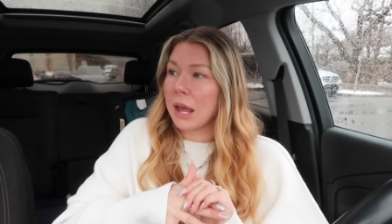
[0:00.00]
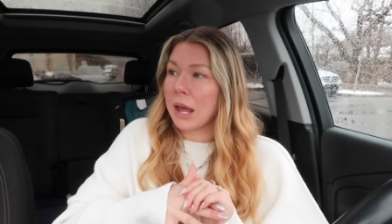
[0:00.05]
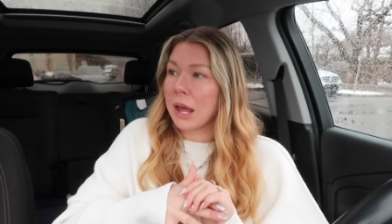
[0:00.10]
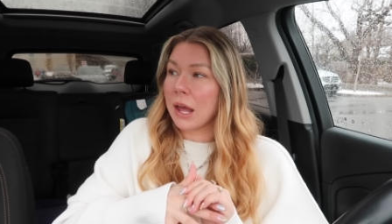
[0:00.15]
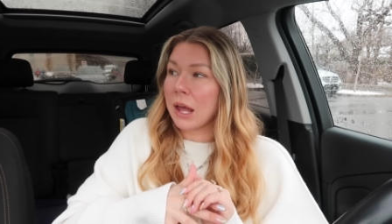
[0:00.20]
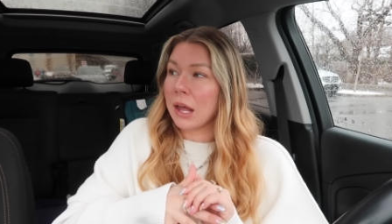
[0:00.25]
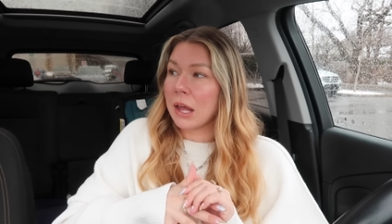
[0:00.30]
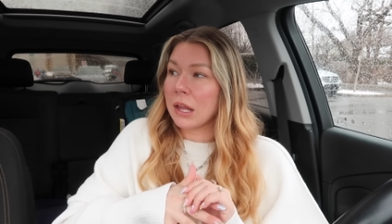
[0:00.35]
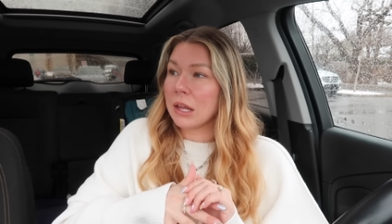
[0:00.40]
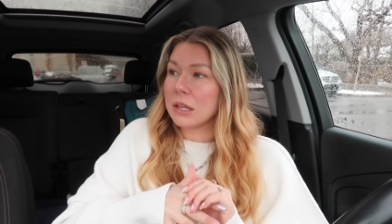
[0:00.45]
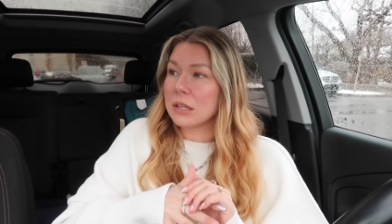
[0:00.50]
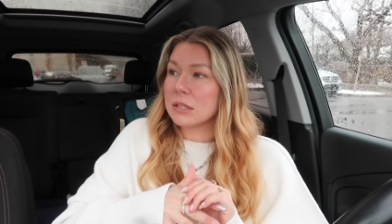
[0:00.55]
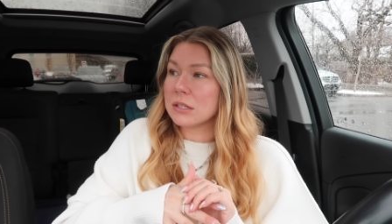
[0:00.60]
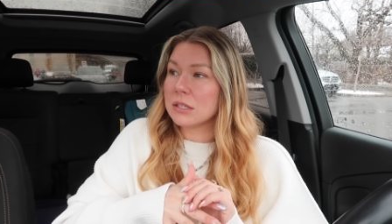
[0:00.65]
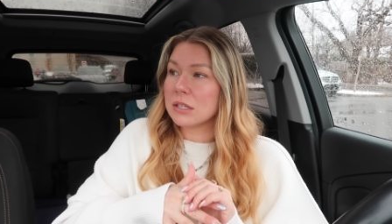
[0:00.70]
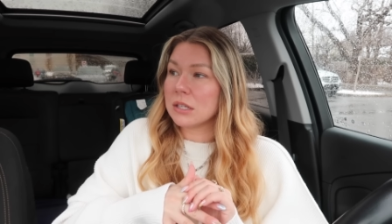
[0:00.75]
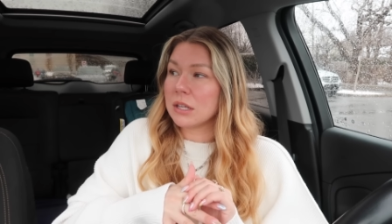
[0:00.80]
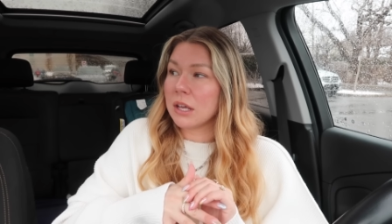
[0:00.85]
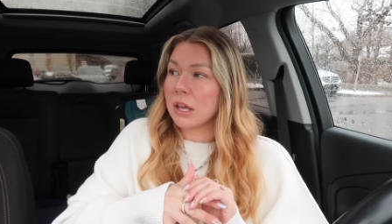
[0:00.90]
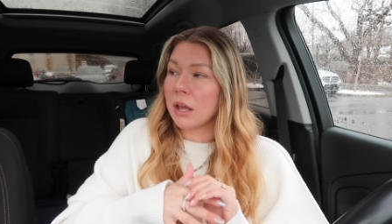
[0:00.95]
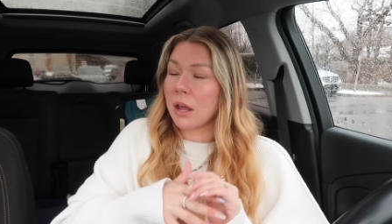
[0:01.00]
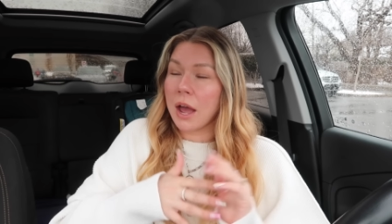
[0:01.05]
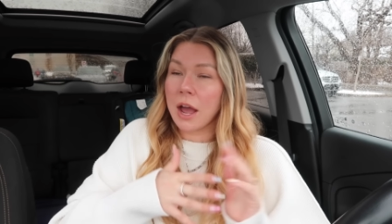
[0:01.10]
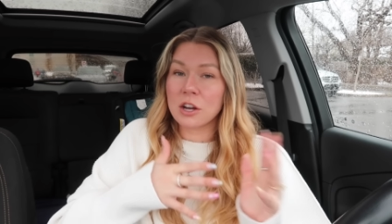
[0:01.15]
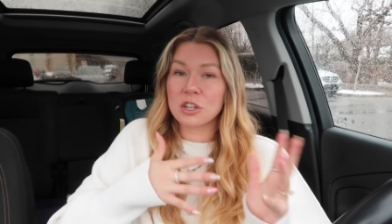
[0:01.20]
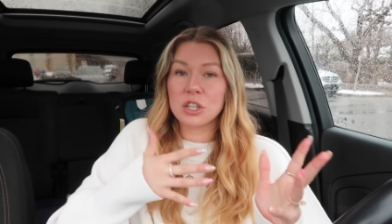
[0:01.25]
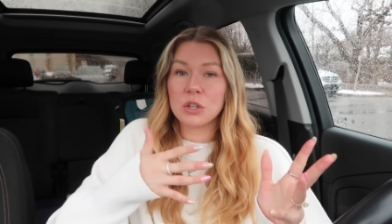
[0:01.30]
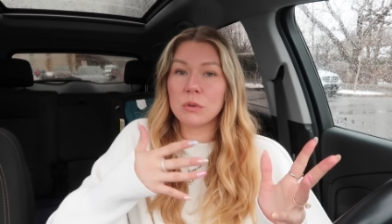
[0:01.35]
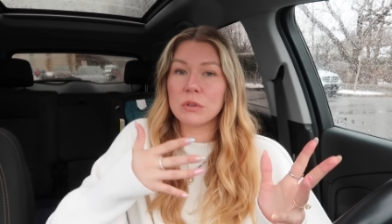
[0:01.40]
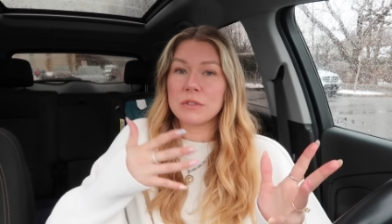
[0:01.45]
And it
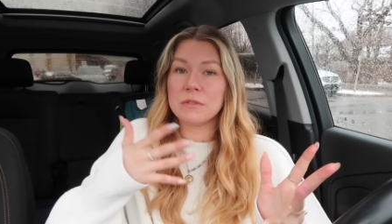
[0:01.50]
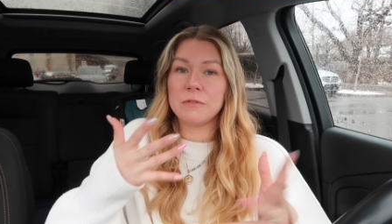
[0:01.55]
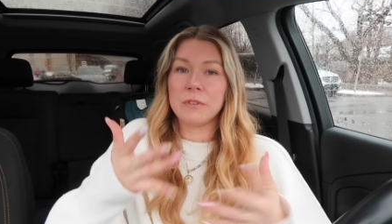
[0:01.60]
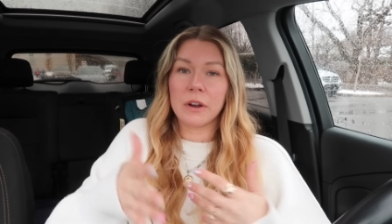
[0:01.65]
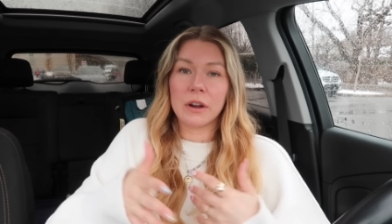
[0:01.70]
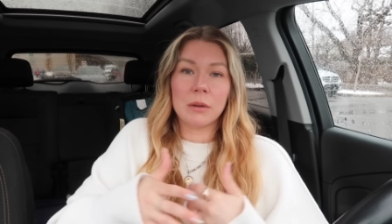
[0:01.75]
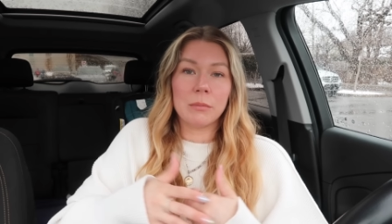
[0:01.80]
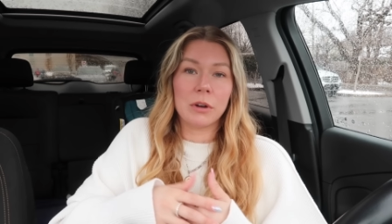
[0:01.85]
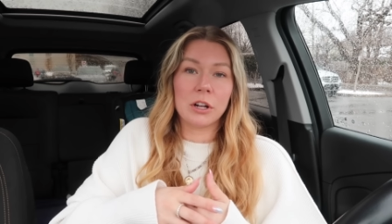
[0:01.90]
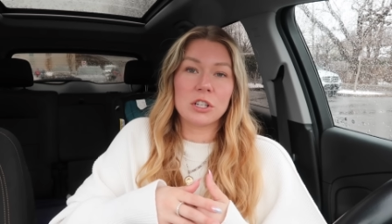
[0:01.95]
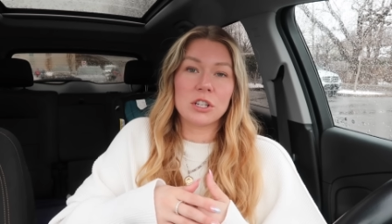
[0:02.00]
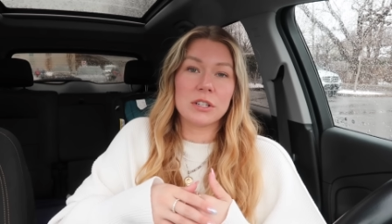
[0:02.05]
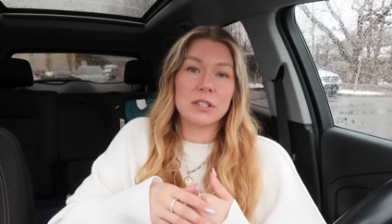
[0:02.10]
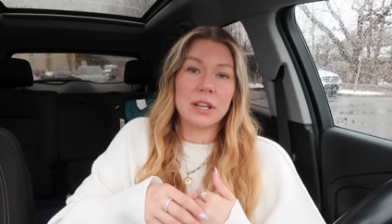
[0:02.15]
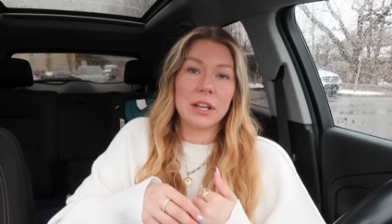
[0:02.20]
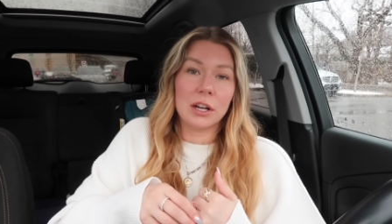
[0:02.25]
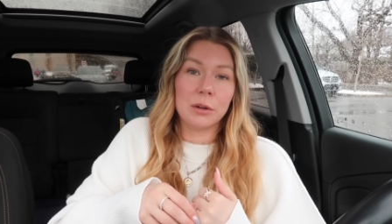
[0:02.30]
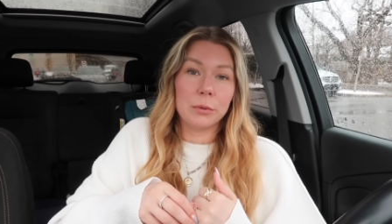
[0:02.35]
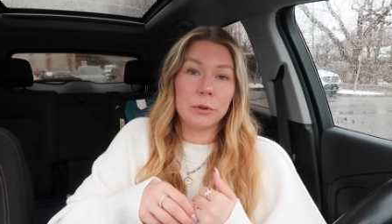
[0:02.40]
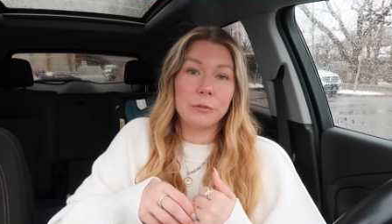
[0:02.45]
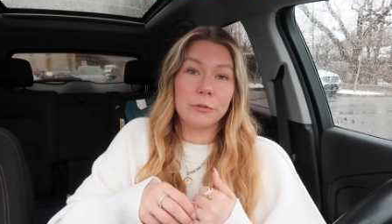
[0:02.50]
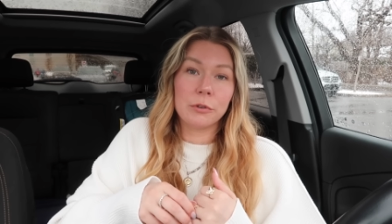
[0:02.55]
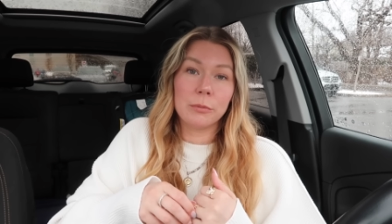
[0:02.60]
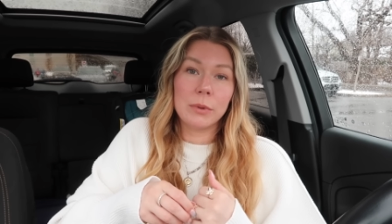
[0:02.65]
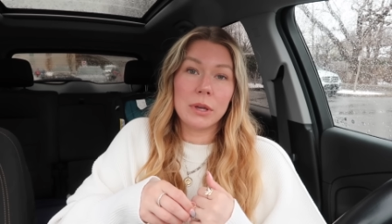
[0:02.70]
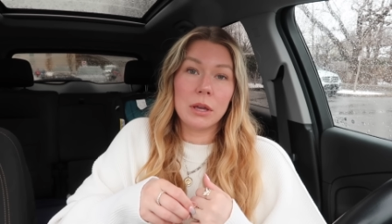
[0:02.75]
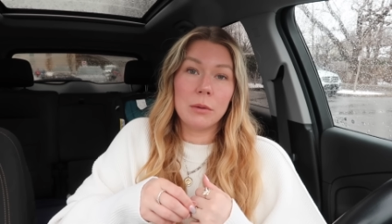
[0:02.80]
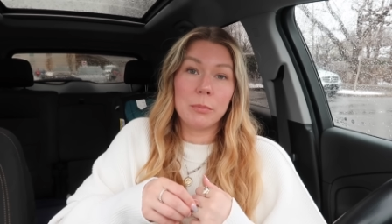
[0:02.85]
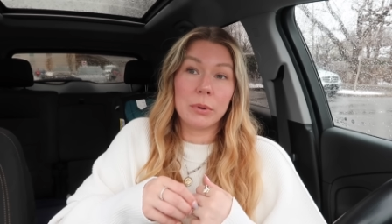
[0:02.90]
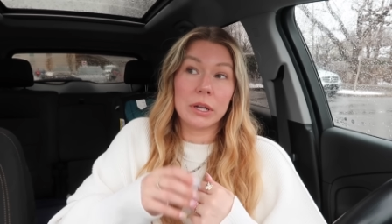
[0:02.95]
actually was very much attainable for
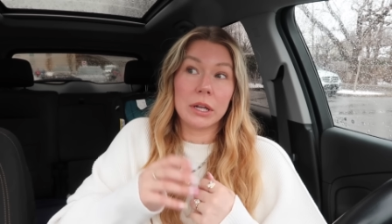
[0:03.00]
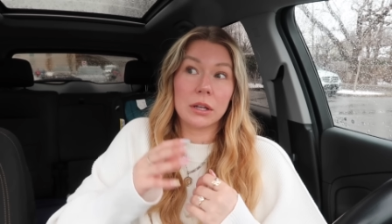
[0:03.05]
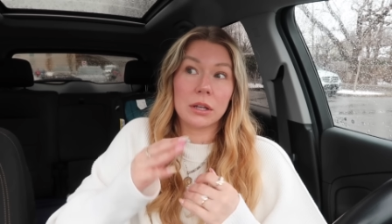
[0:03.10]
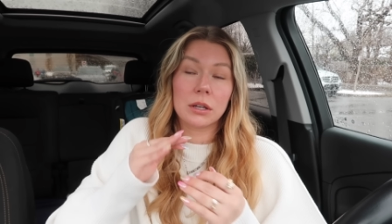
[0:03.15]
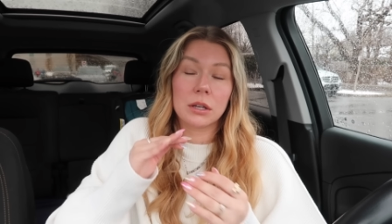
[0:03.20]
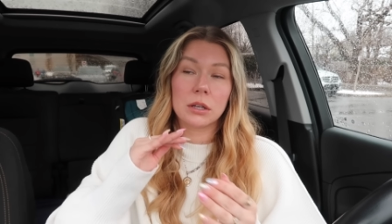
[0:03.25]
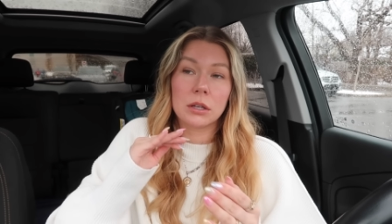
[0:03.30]
me, but it